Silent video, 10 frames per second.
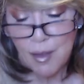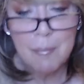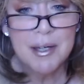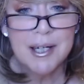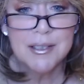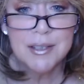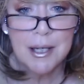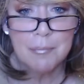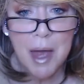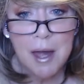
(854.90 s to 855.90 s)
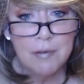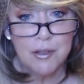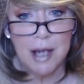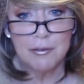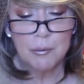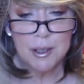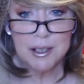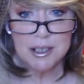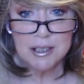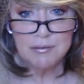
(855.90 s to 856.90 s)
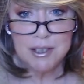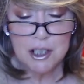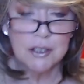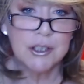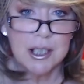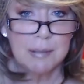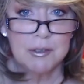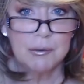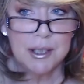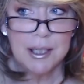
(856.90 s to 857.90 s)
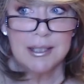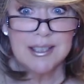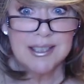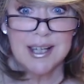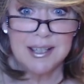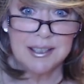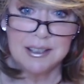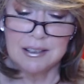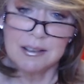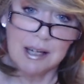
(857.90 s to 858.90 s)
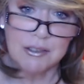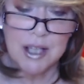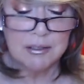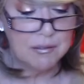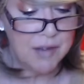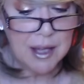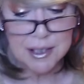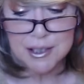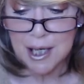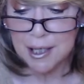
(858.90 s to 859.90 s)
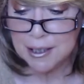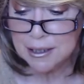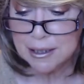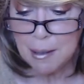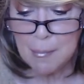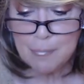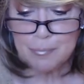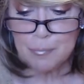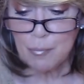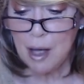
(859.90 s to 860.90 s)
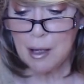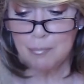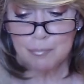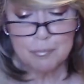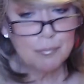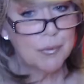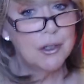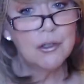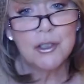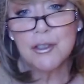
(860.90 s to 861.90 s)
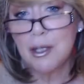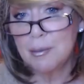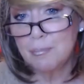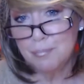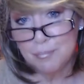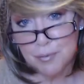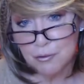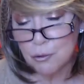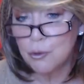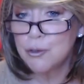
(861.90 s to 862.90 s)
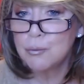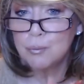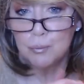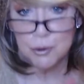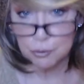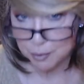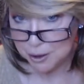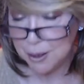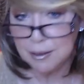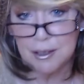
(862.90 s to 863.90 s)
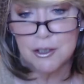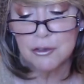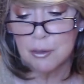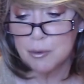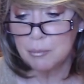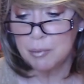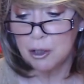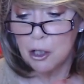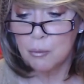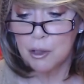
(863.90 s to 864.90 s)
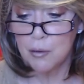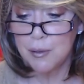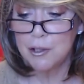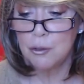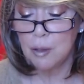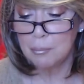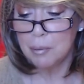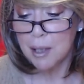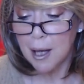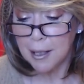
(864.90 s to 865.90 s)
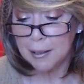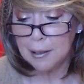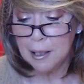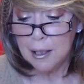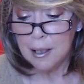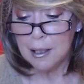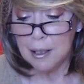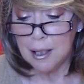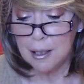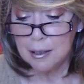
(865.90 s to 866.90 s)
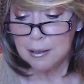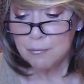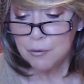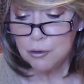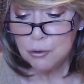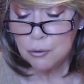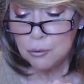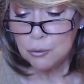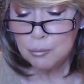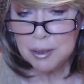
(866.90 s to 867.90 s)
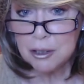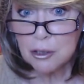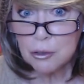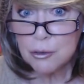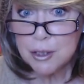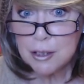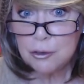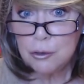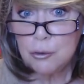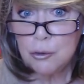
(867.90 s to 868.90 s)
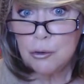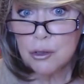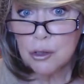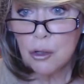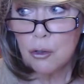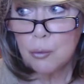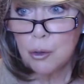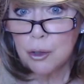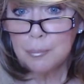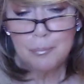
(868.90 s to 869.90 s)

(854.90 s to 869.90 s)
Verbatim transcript: because um, for every one of these videos that I'm doing in this kind of little countdown to Valentine's, um, and of course all the, the rules which will be in the description below are going to apply. And if you meet those and you use the code word,